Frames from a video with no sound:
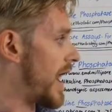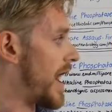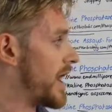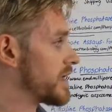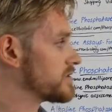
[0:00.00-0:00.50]

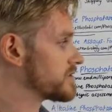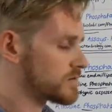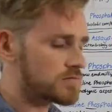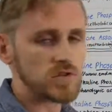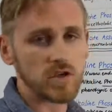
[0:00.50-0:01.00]

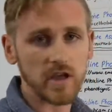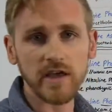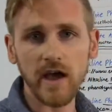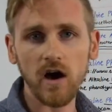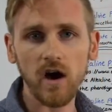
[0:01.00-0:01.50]
and you're going
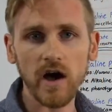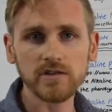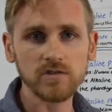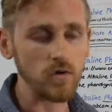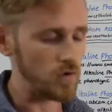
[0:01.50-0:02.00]
to get a
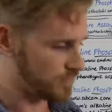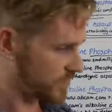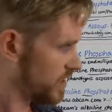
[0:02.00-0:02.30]
higher score.